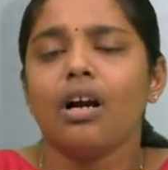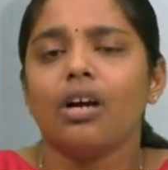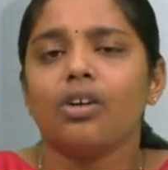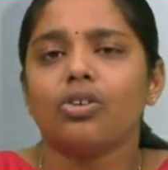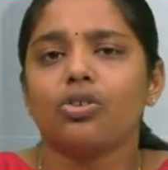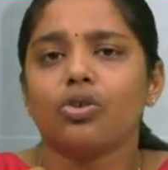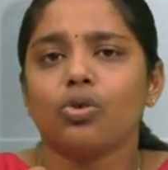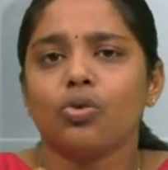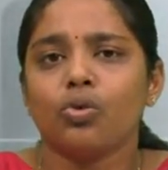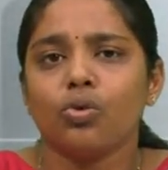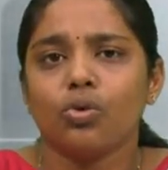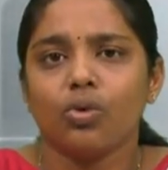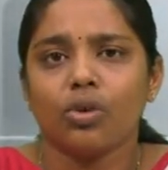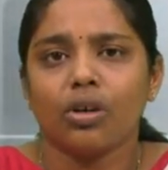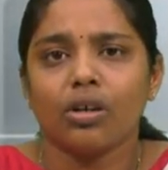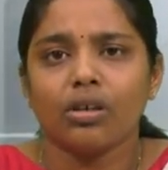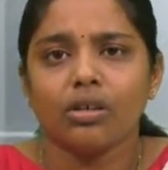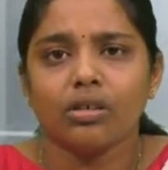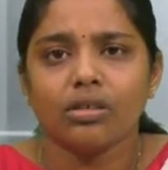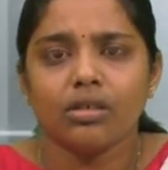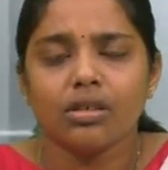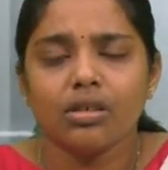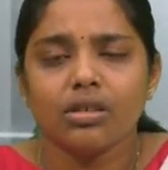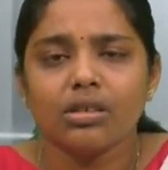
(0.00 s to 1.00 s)
to uh,
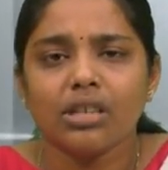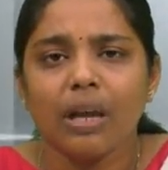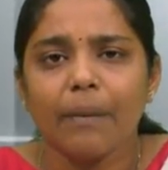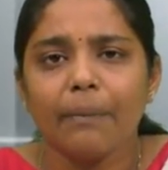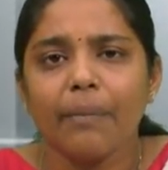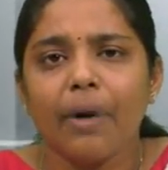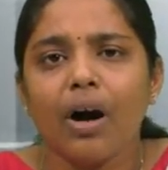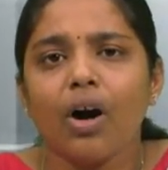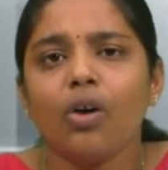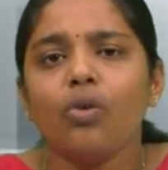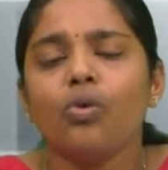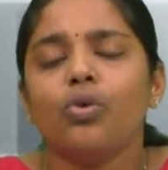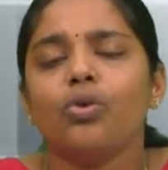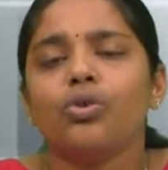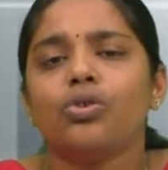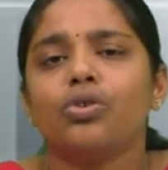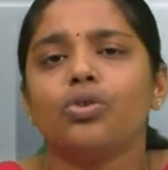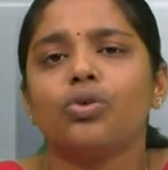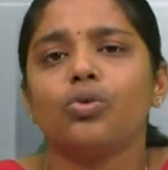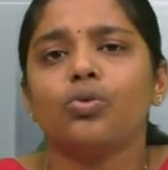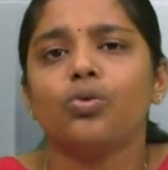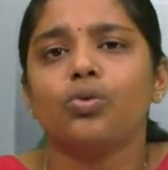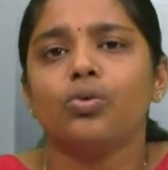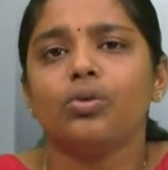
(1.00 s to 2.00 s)
somehow
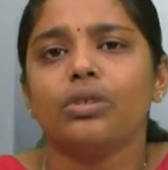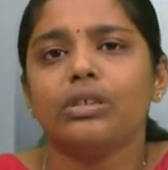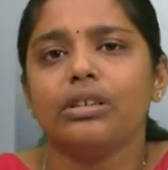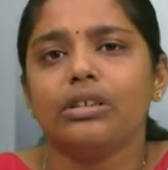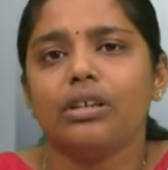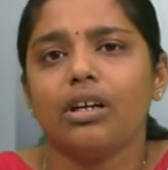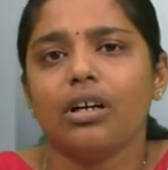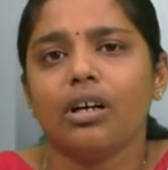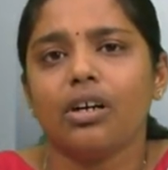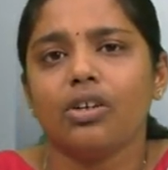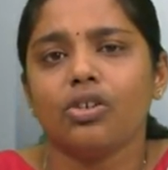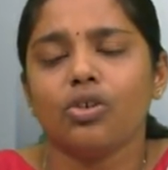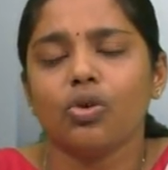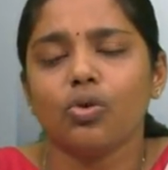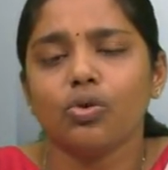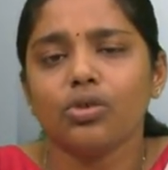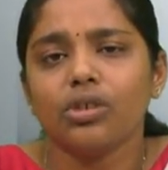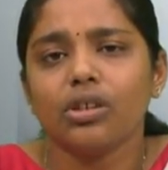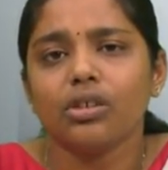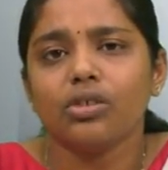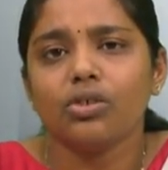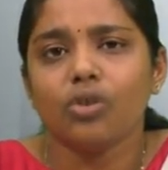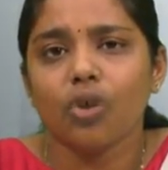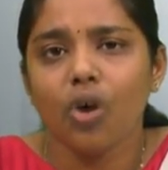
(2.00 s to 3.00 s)
to uh, know
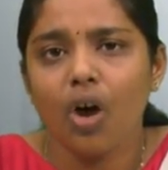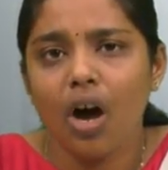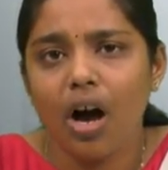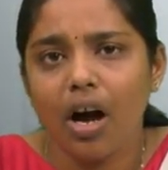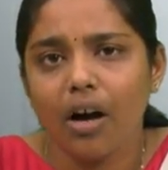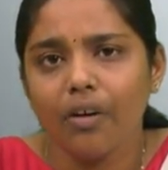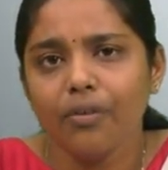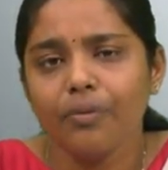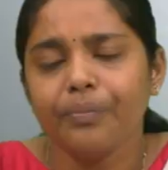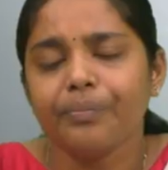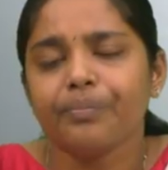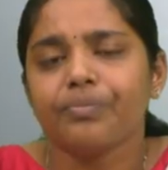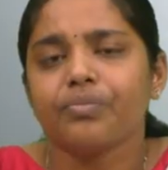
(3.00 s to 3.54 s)
the know-how